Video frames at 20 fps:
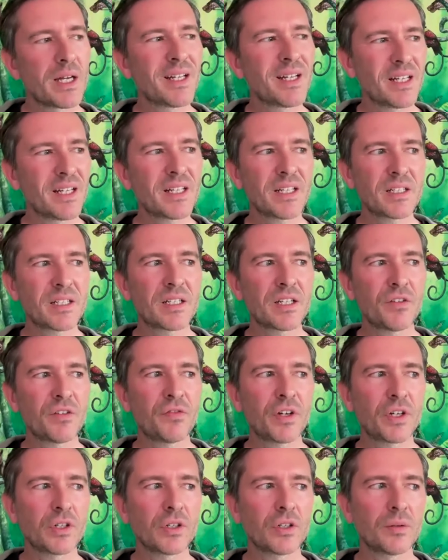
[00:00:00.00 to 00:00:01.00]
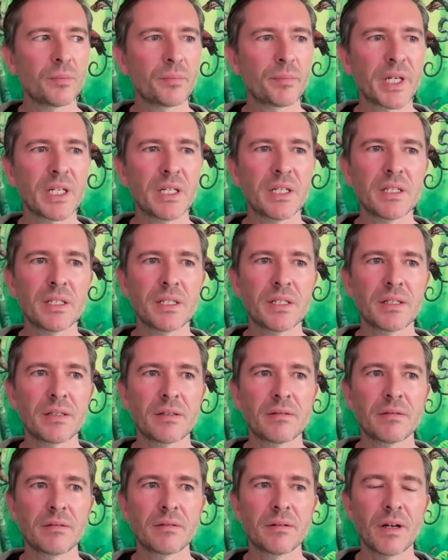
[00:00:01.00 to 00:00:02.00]
it is difficult because
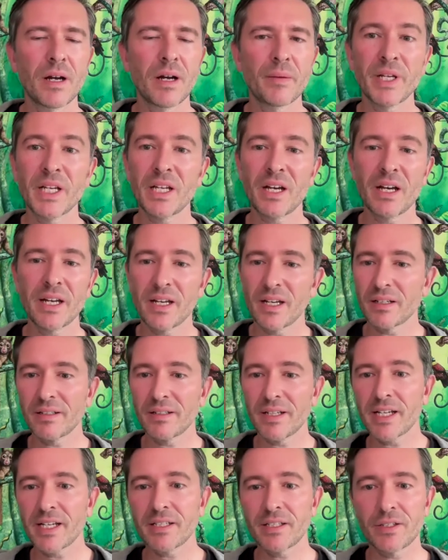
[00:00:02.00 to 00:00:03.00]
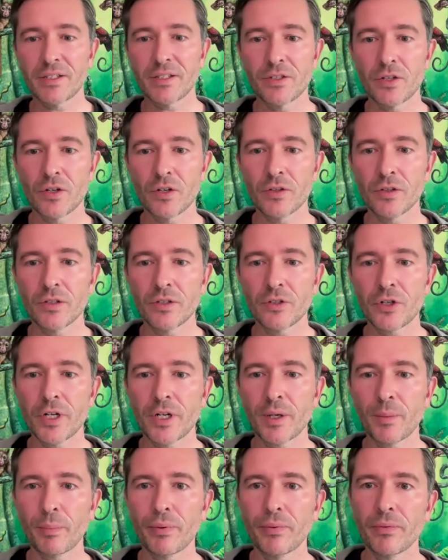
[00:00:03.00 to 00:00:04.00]
I mean, I had guests on the
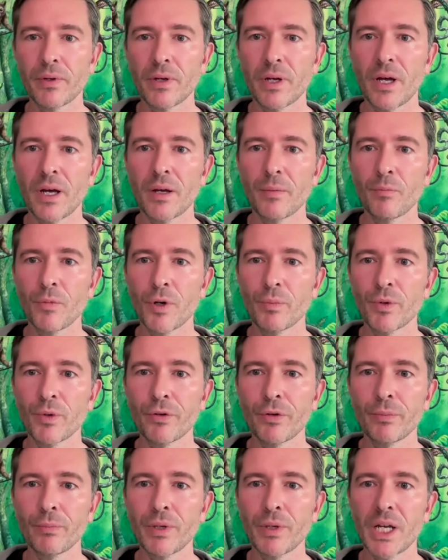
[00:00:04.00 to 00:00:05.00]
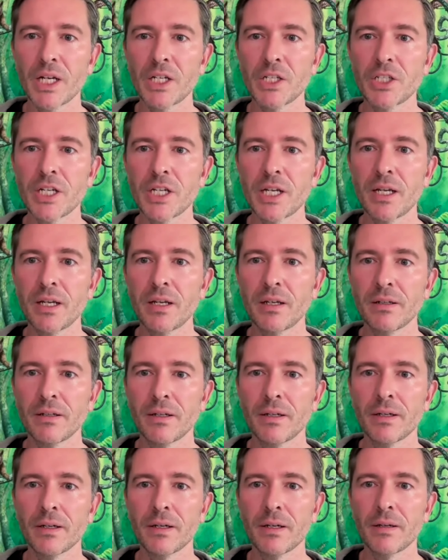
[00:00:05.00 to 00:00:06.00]
trip when we were in PNG,
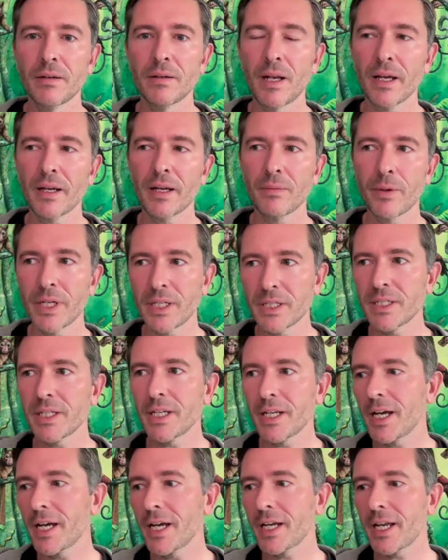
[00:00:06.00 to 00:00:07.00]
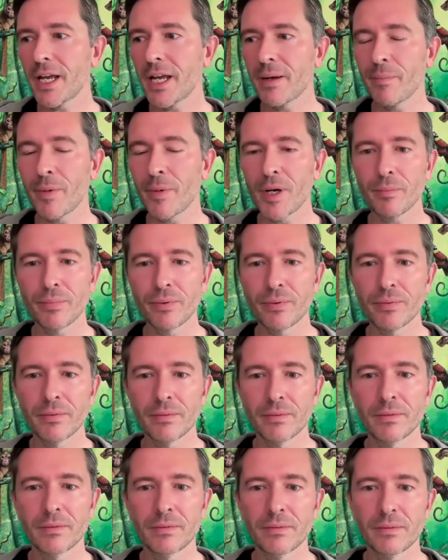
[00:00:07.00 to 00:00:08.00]
like Wendy and I came up
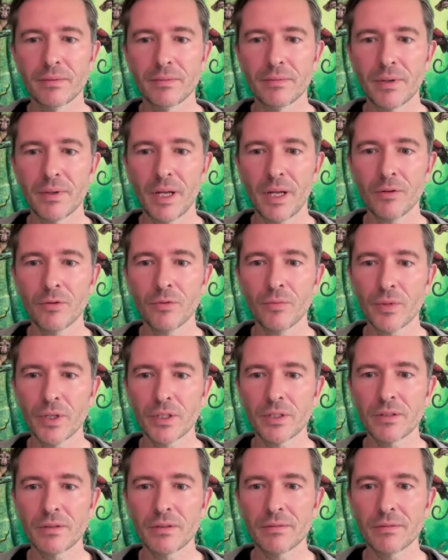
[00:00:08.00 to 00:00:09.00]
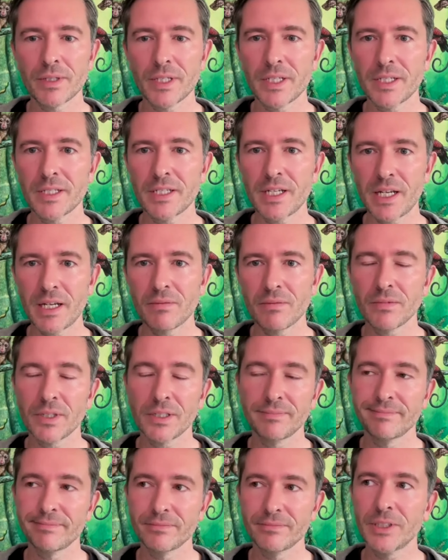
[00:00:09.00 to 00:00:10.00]
like almost in
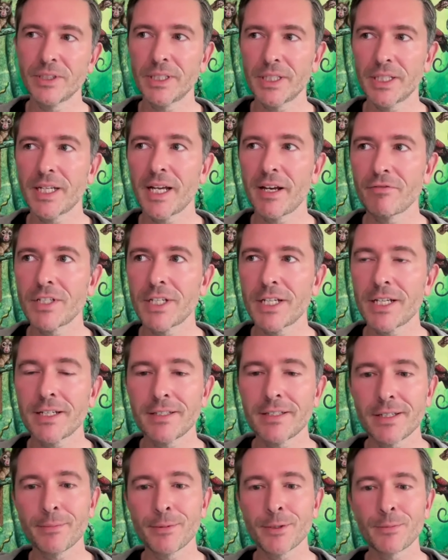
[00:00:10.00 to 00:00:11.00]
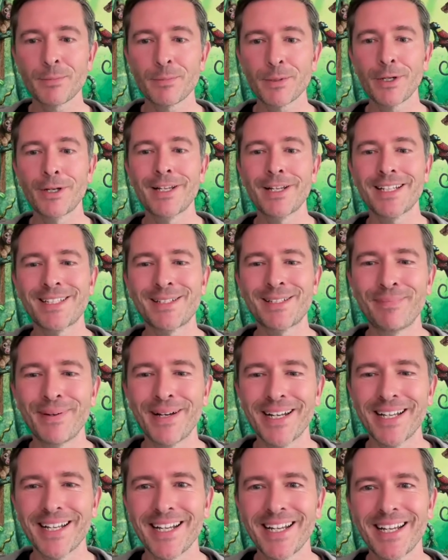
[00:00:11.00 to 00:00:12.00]
well, we did have tears, I must be honest,
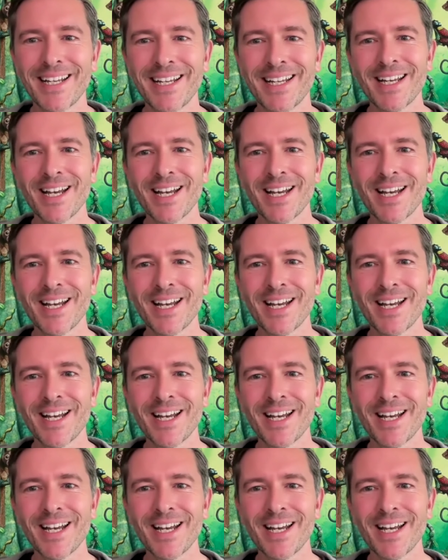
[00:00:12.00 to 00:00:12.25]
but